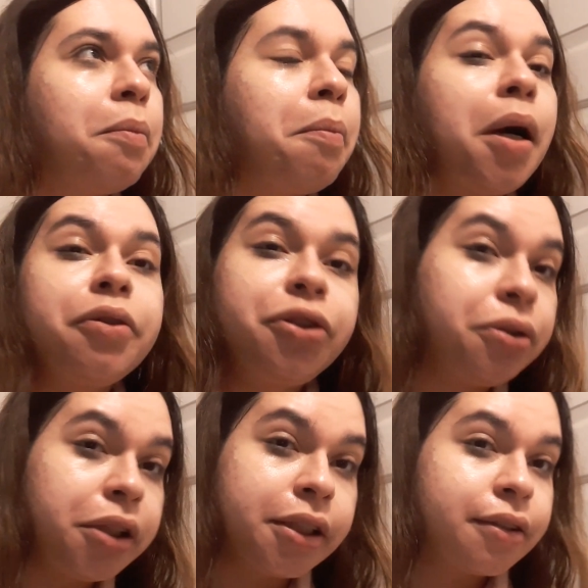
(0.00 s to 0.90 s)
about 2
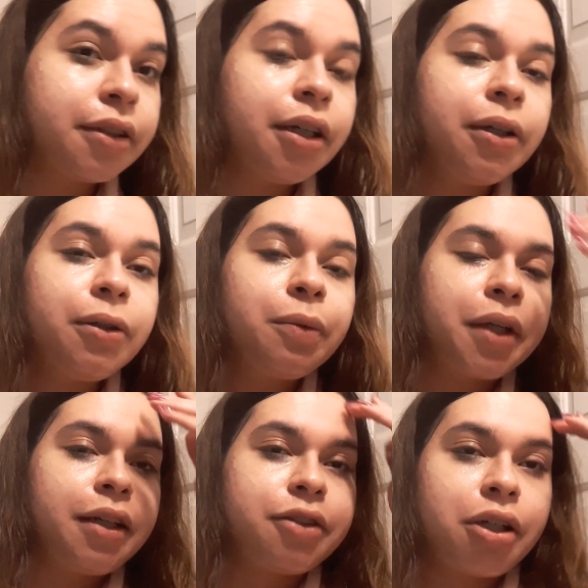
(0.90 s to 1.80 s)
years ago when
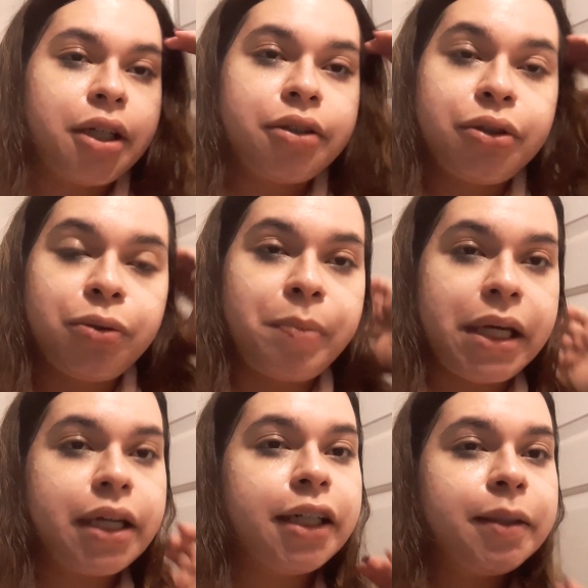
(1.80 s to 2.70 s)
I started to do
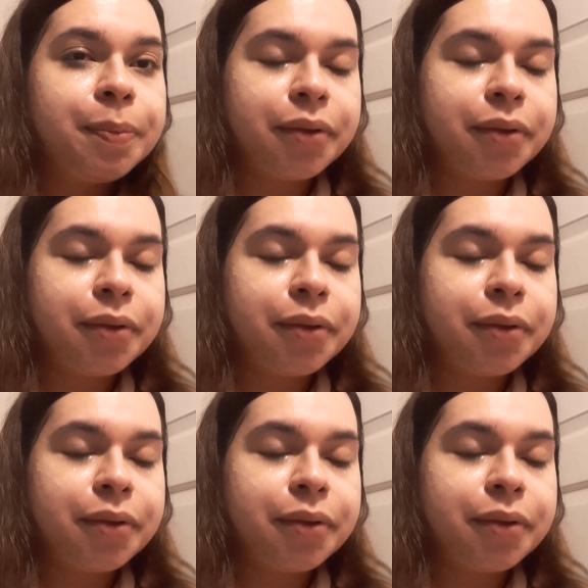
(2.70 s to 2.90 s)
makeup.